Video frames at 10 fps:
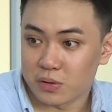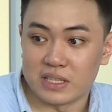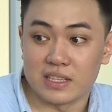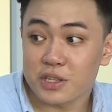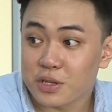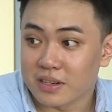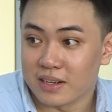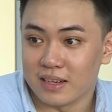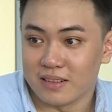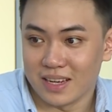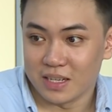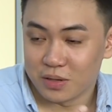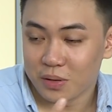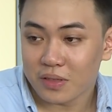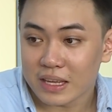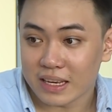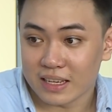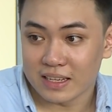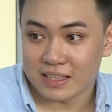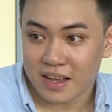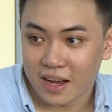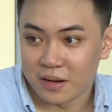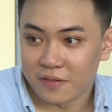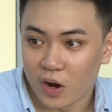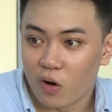transition, and do you think it is kind of